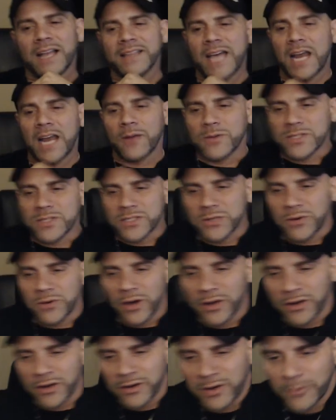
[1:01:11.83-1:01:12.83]
I thought it was
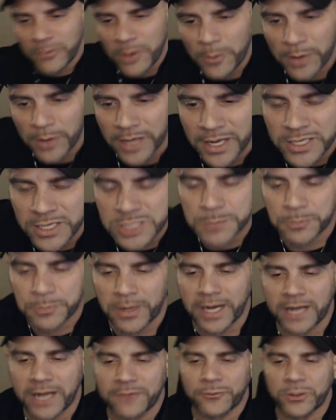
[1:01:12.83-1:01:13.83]
200. We were going to
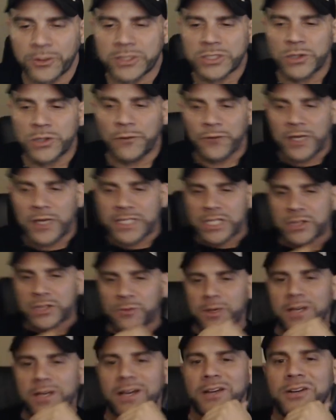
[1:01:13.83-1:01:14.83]
spray it with 250,
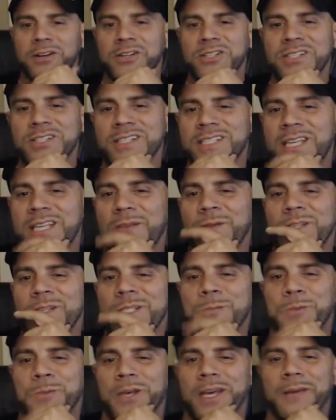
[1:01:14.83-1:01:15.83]
300 just to see if it
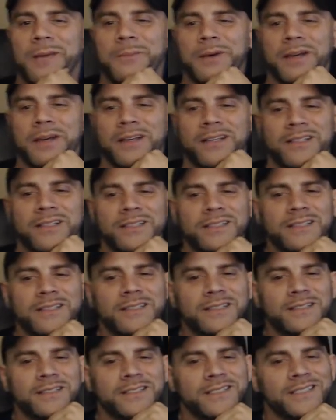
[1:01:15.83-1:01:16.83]
split, but
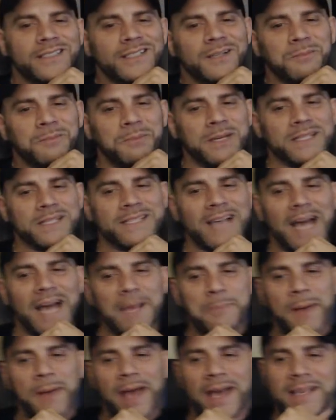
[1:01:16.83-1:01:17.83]

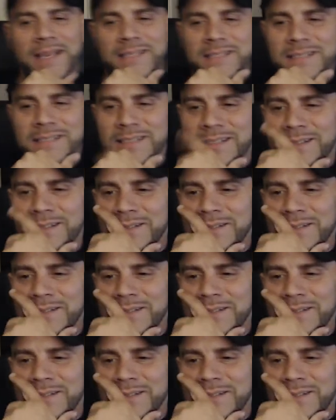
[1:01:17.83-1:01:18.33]
Bonsai pass.